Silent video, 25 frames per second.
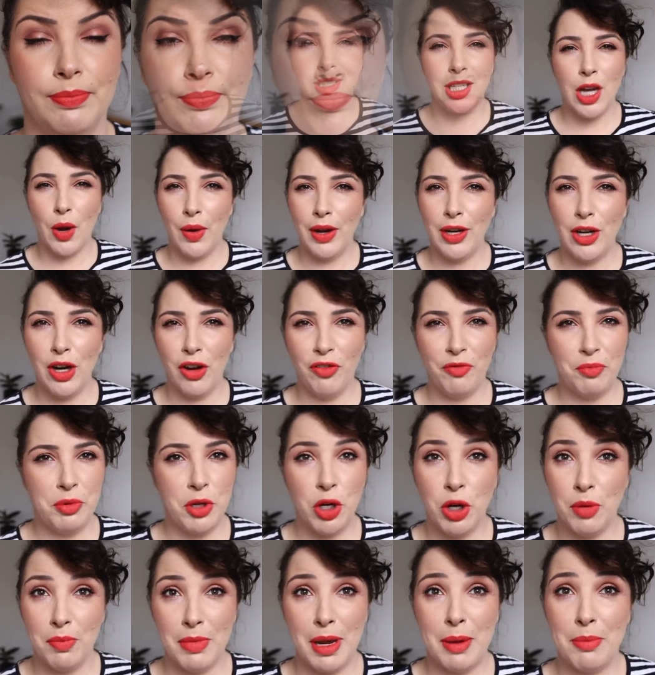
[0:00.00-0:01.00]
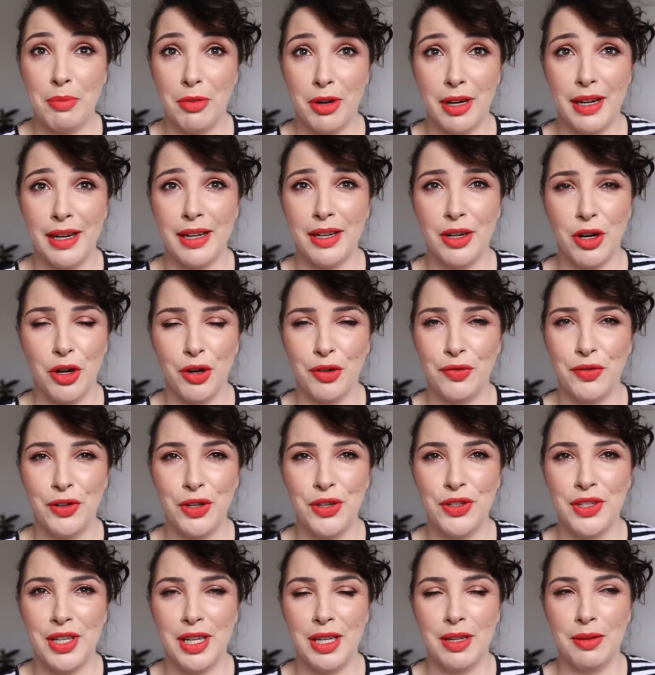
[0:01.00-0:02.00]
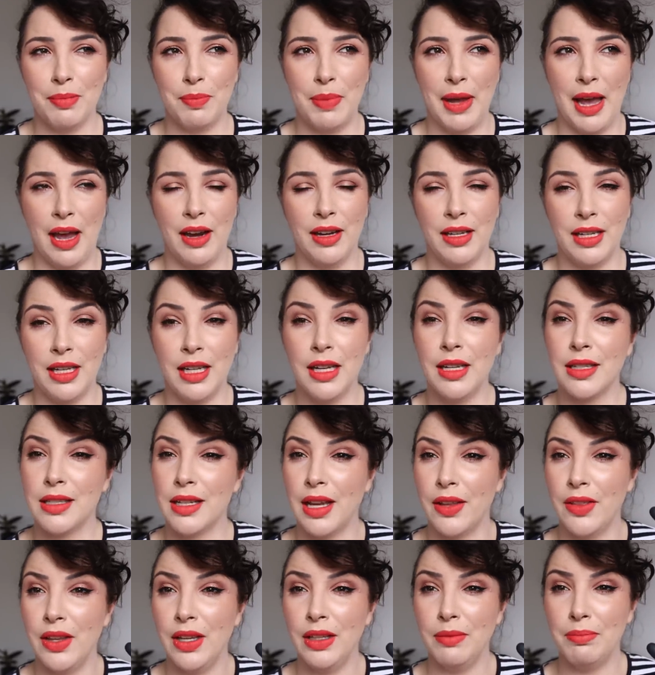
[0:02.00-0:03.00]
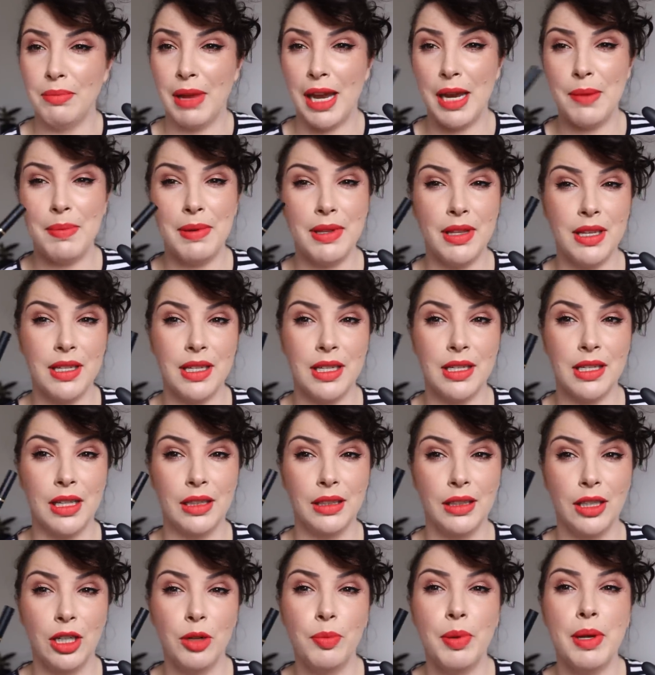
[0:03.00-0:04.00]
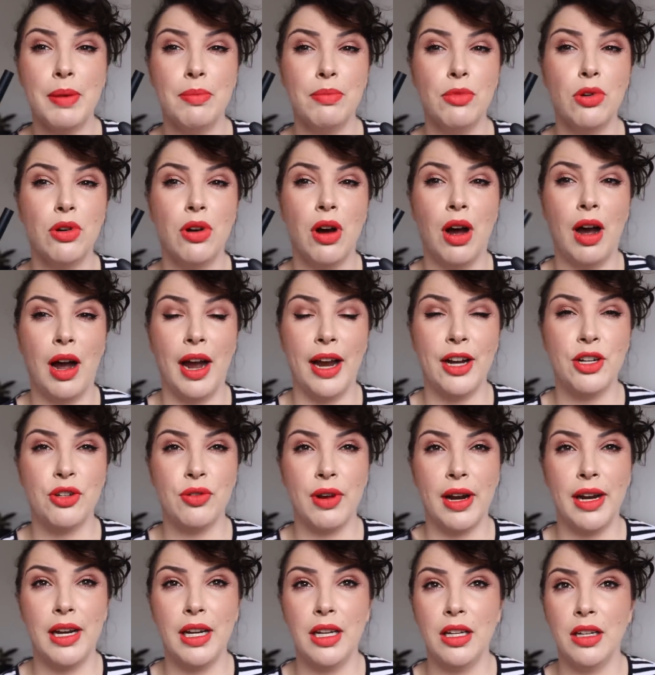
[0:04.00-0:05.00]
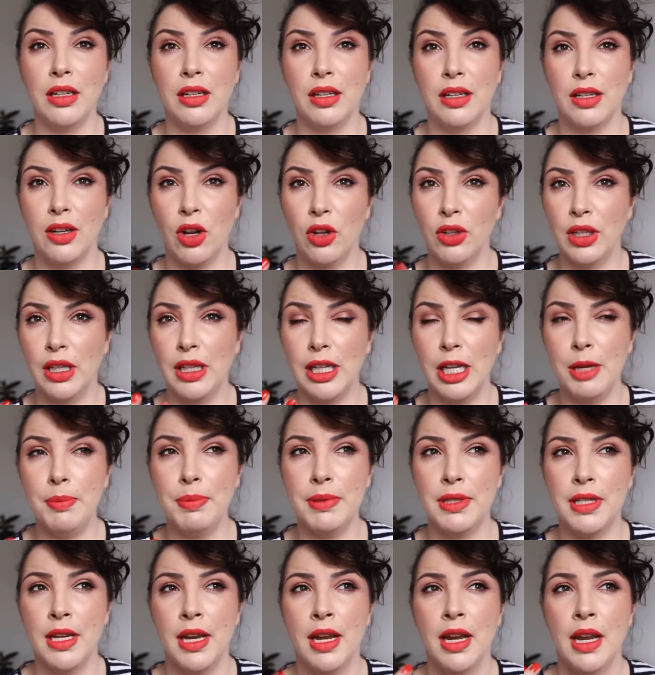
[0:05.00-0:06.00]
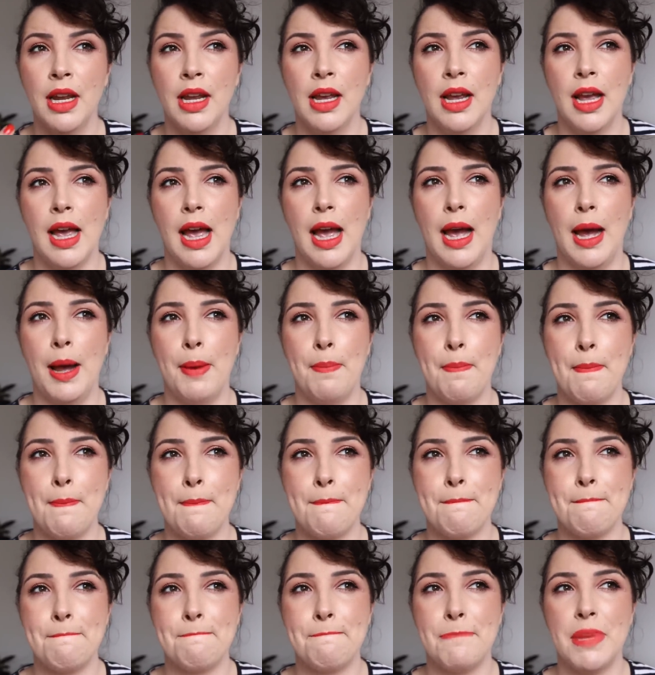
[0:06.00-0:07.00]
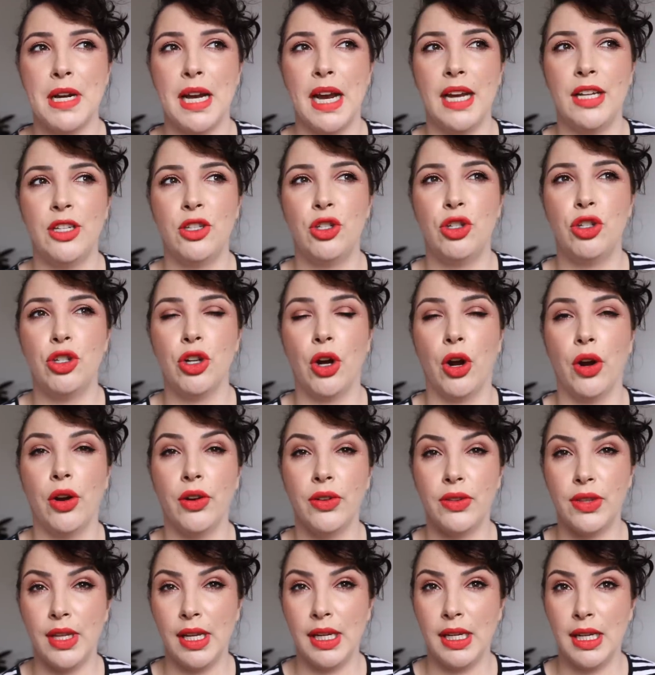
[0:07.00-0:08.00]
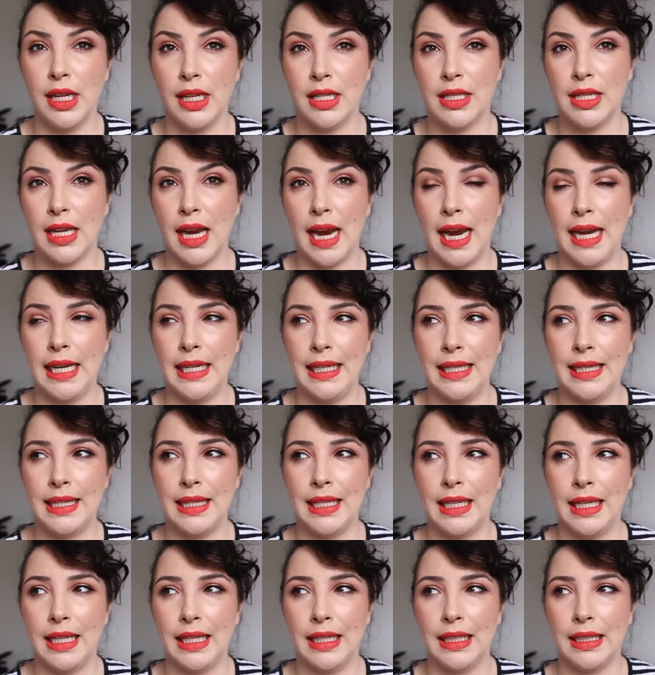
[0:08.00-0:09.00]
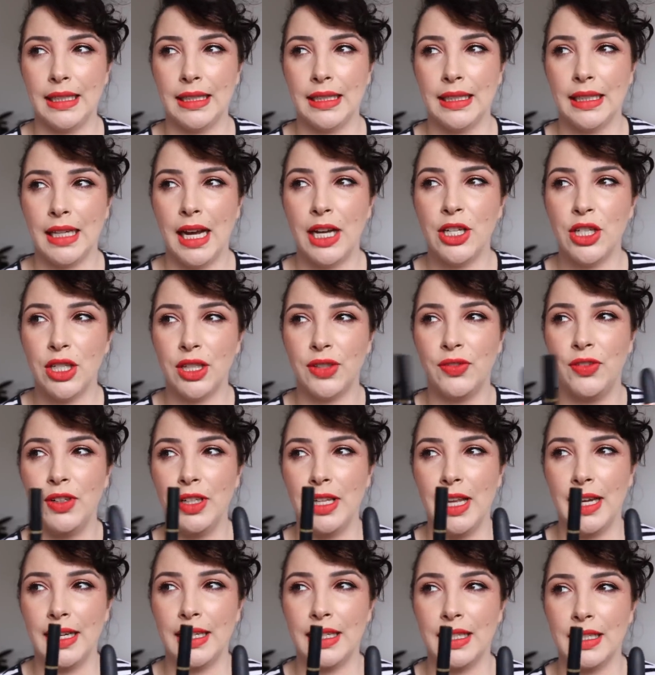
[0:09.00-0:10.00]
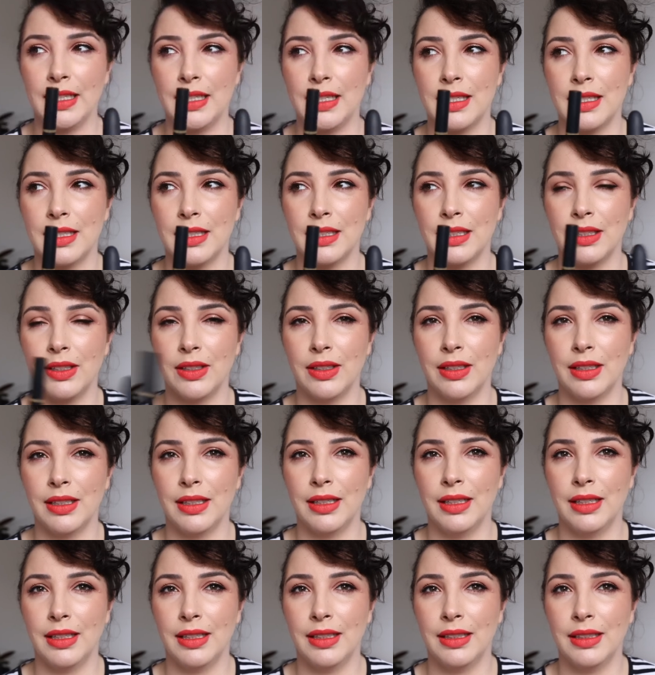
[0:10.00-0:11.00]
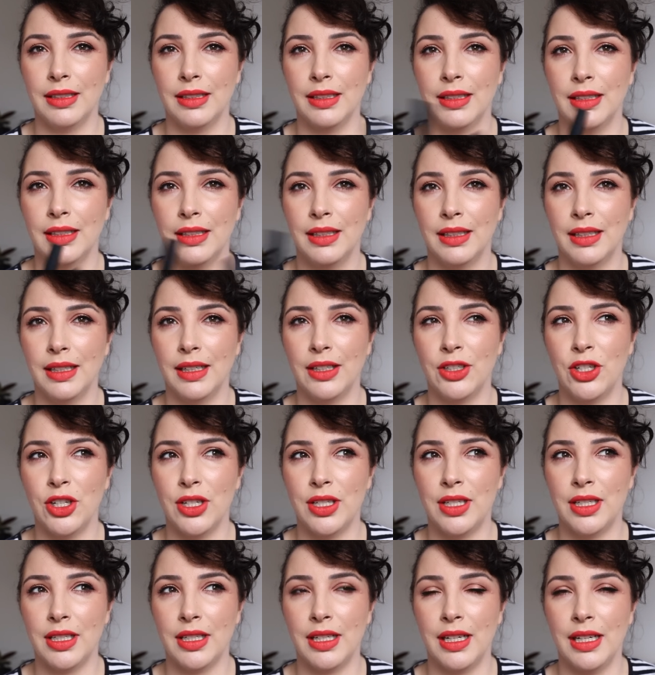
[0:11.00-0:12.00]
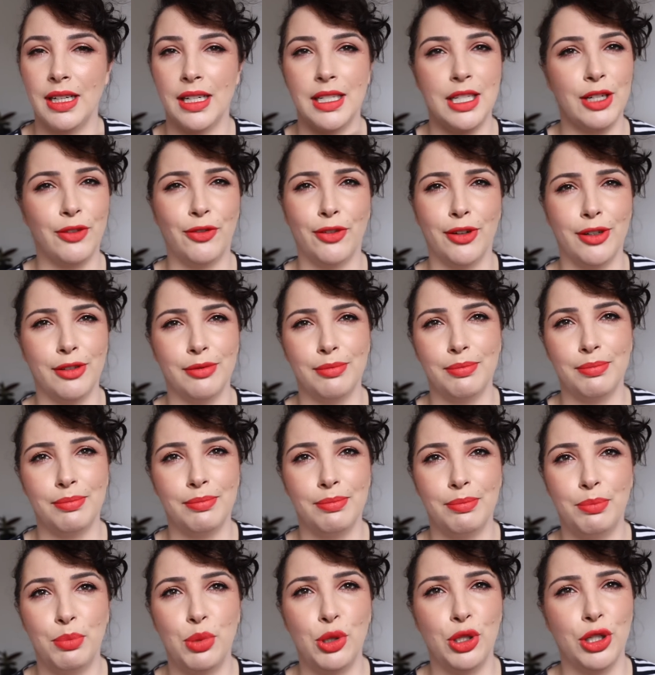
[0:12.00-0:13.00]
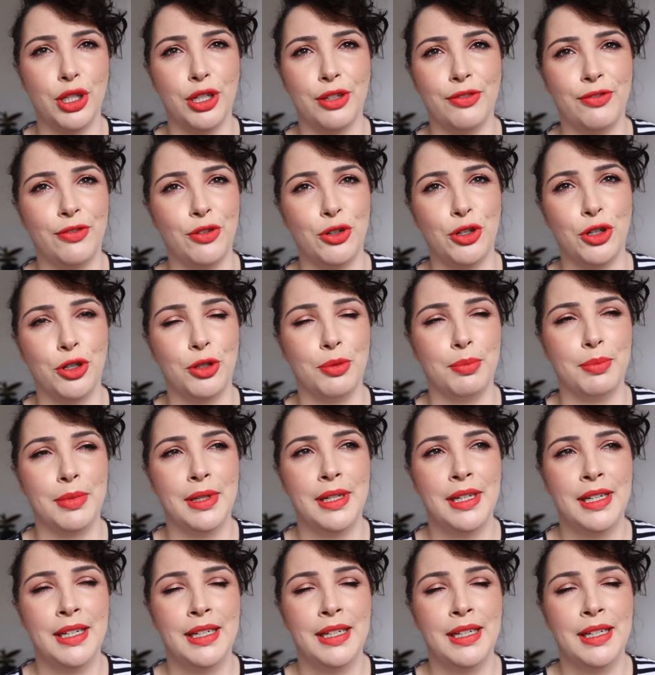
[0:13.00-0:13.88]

Going off pure memory of using Powder Kiss, I think maybe this is a little bit more hydrating on the lips, but I don't think it's anything. I just feel like it's just in a different bullet form.